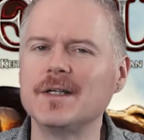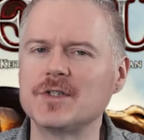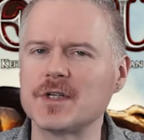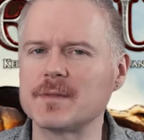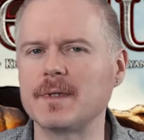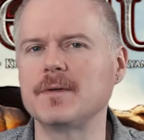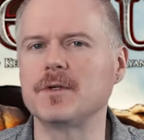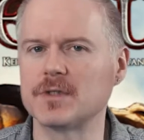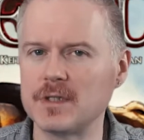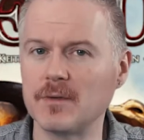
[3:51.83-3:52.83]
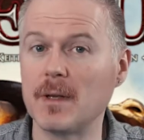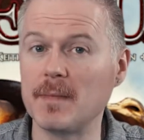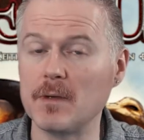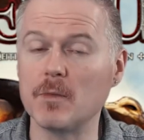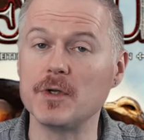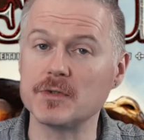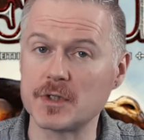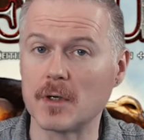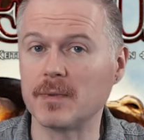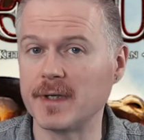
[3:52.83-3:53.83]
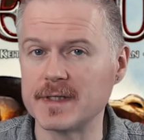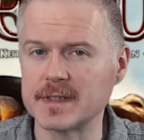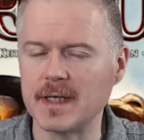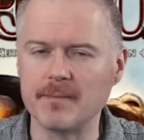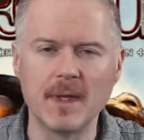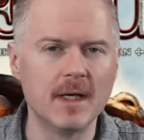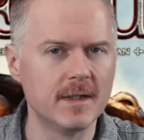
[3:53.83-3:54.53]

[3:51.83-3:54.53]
Trust me, you'll see what I mean when you start playing this game.